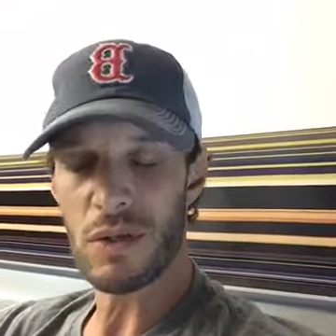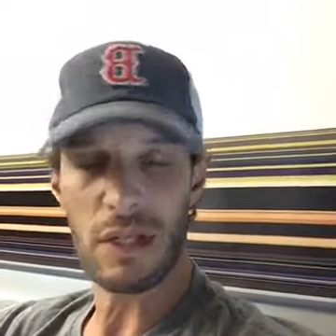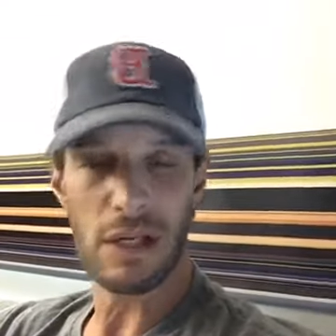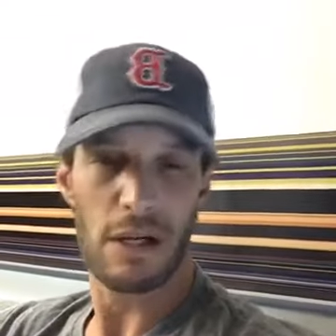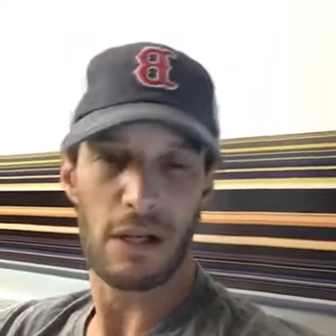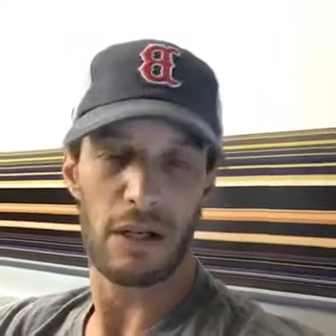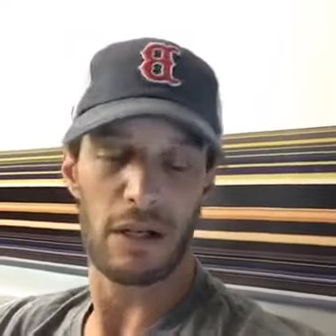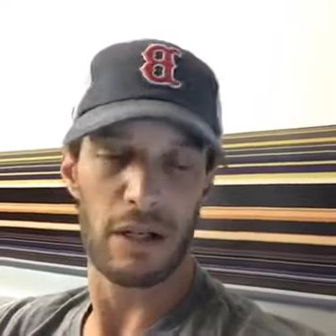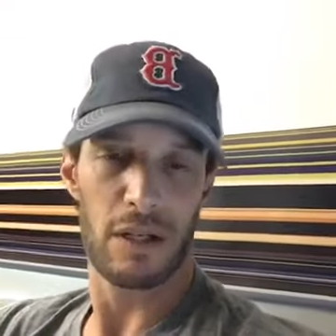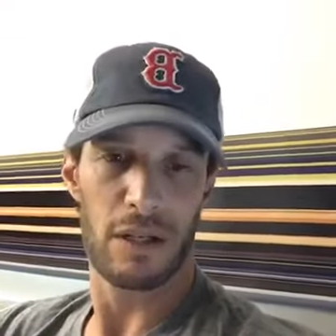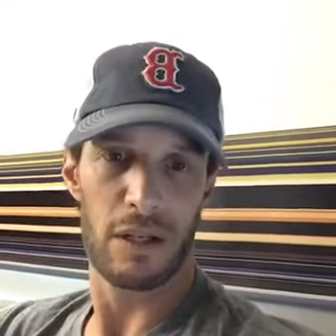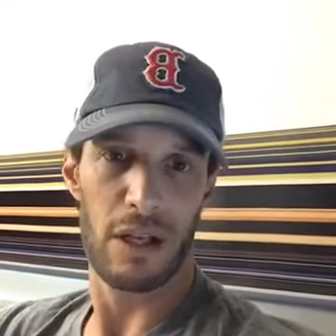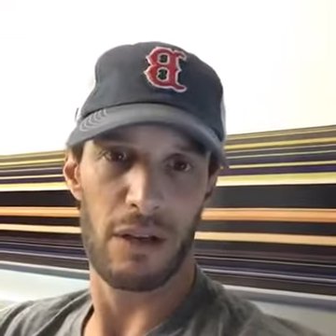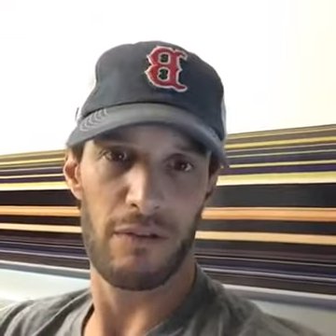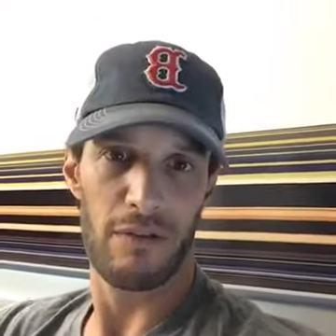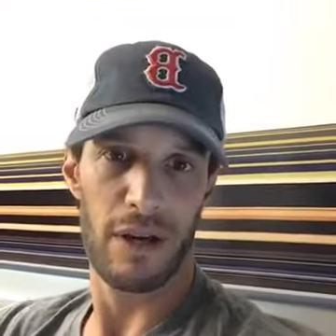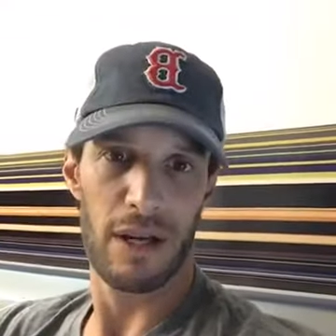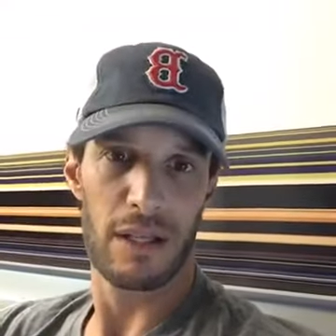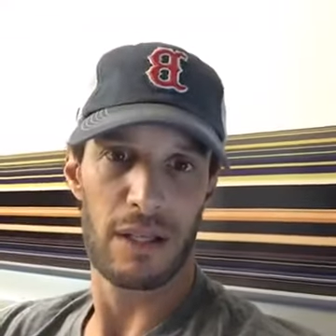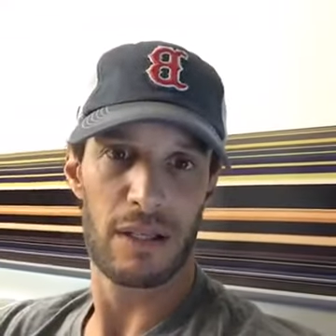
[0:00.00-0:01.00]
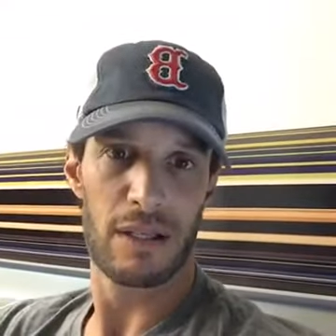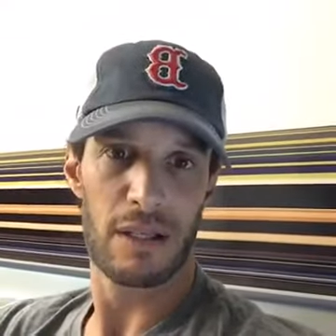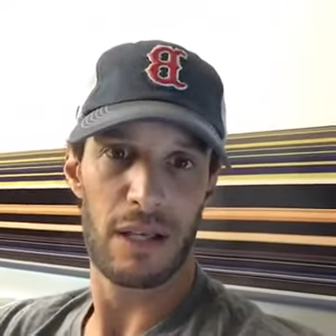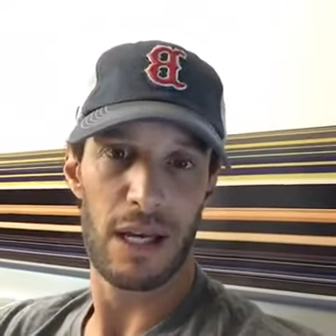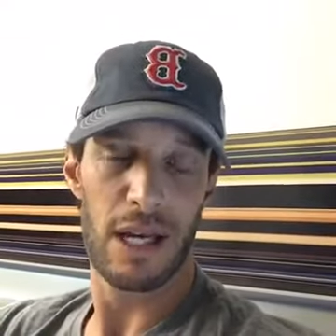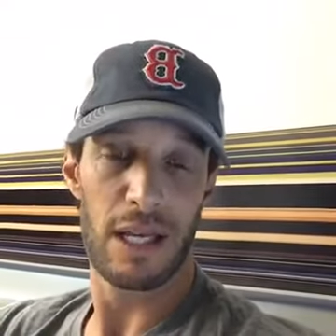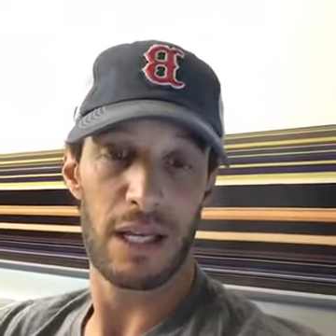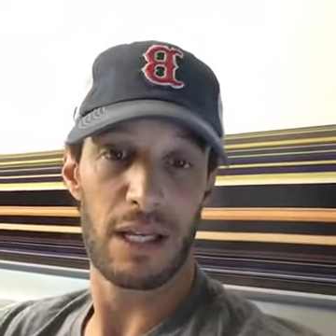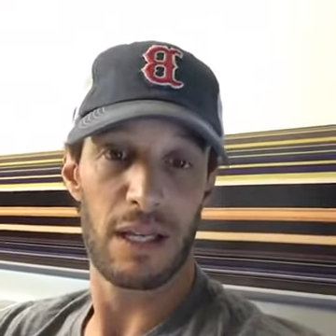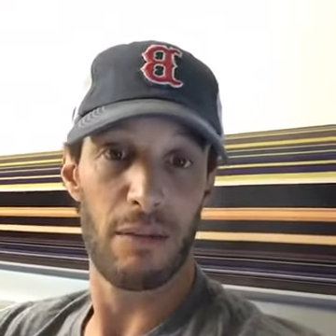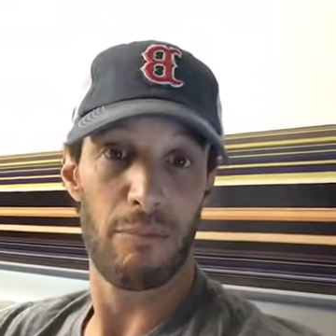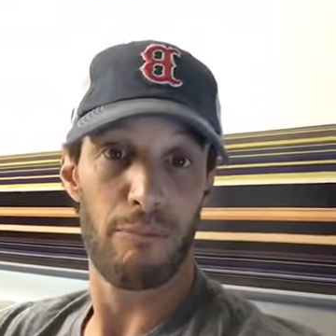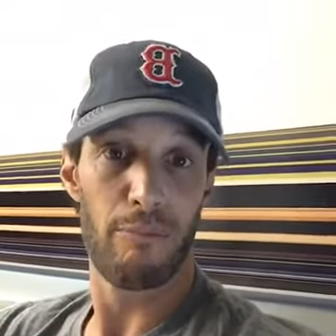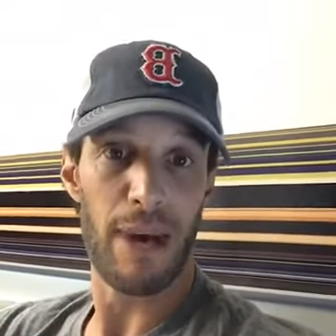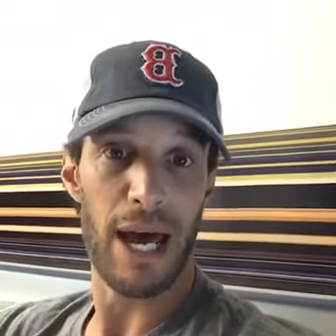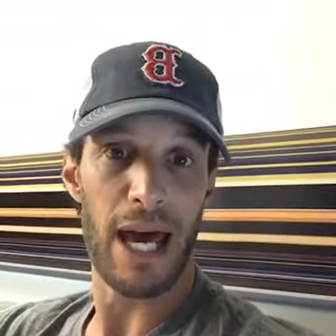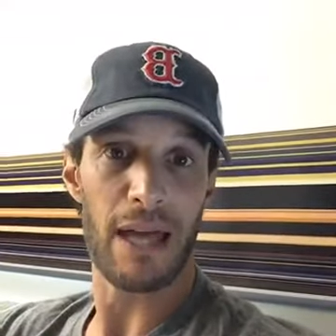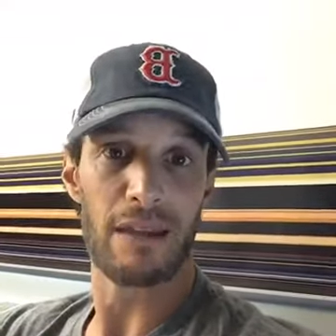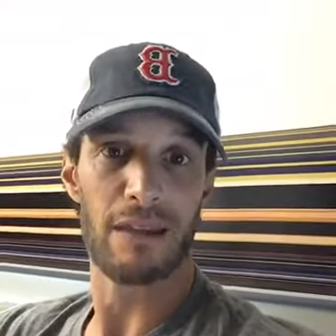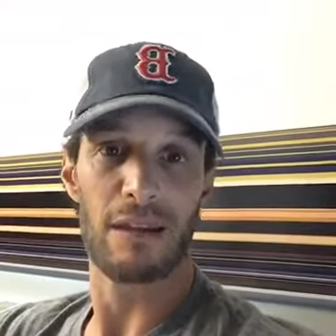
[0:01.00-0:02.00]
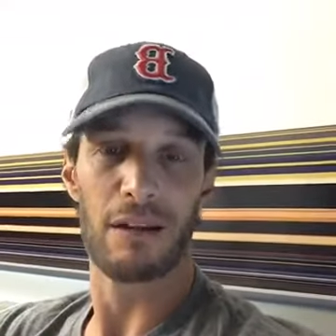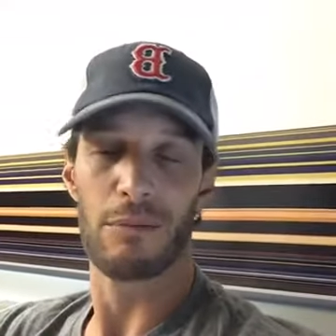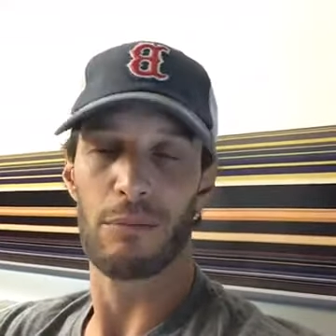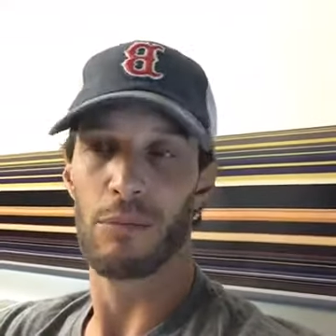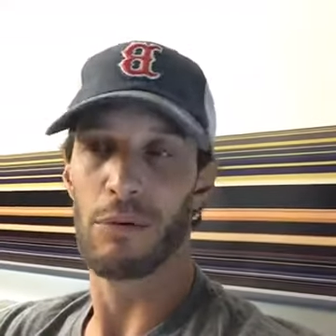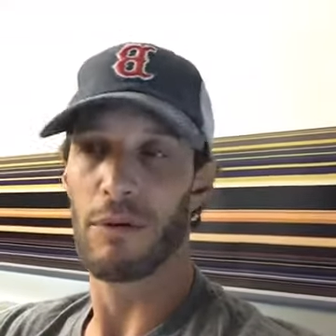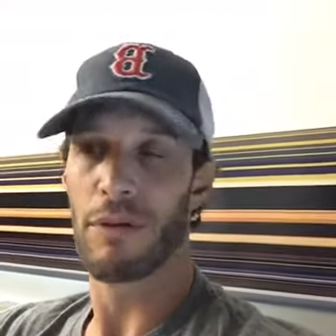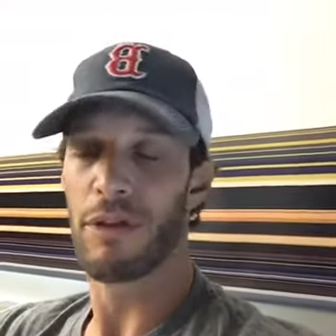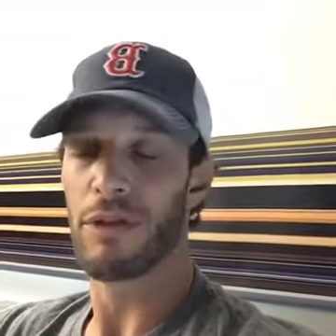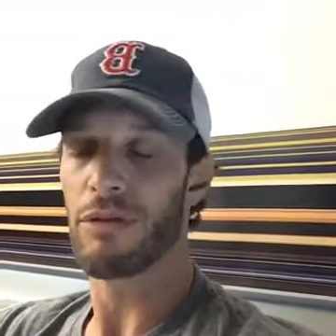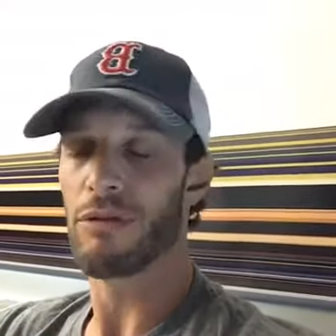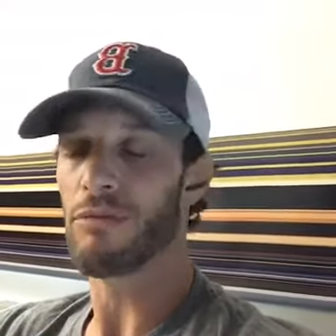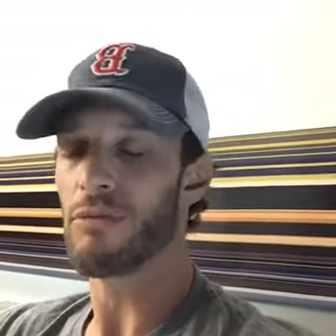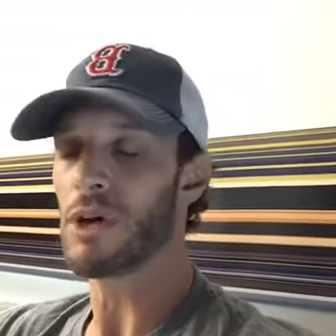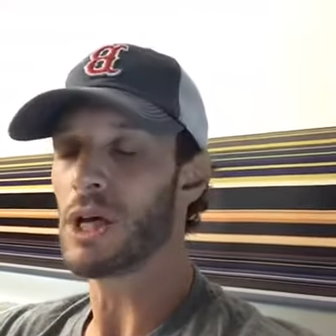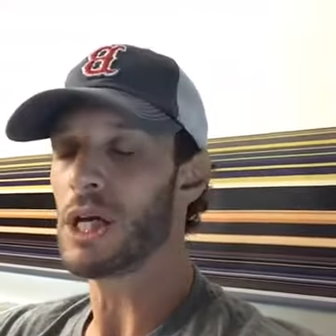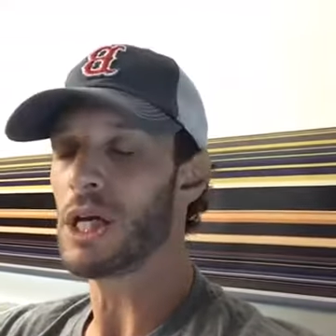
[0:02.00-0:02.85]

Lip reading: air conditioning vents. And in the bathtub were 3